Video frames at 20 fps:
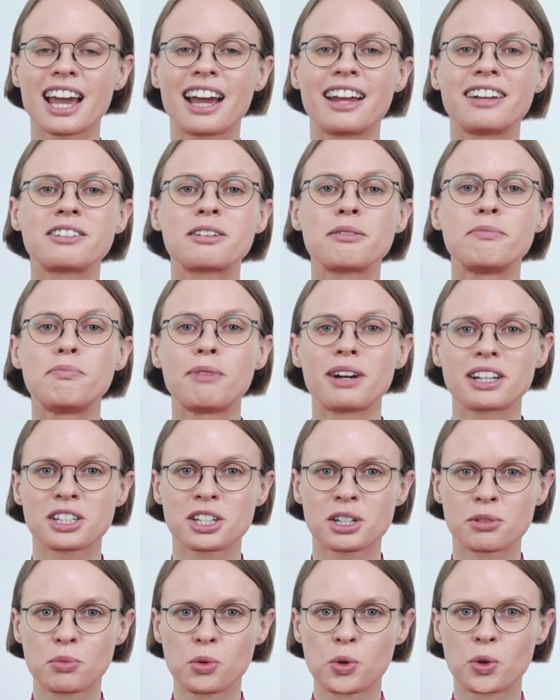and
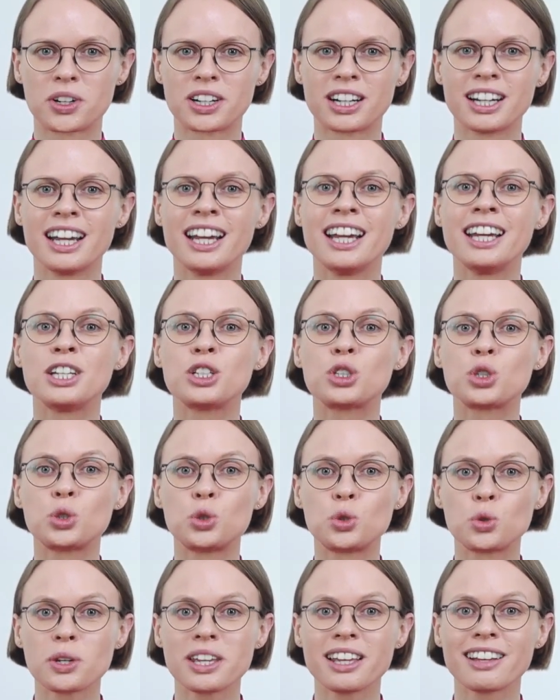much more to
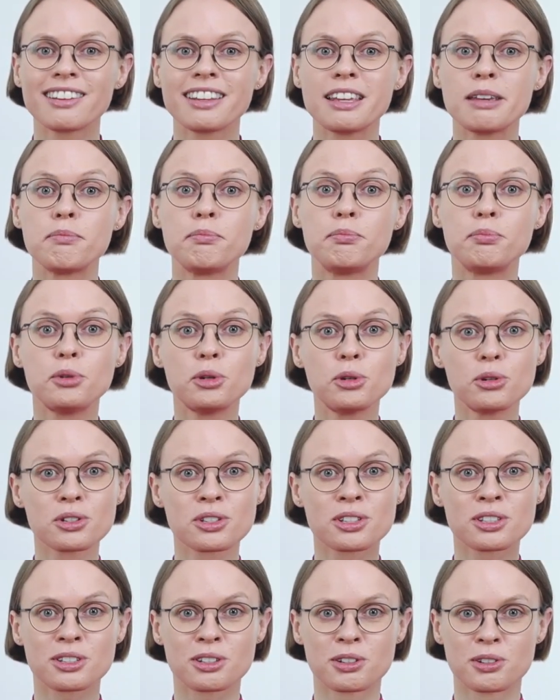really
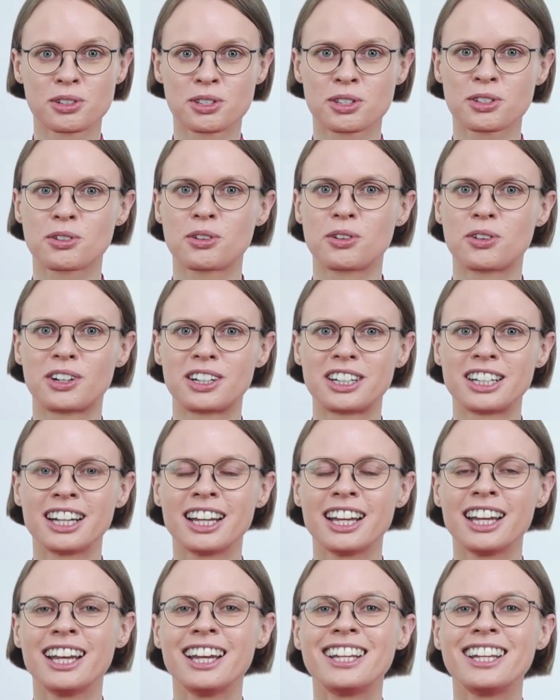boost your score.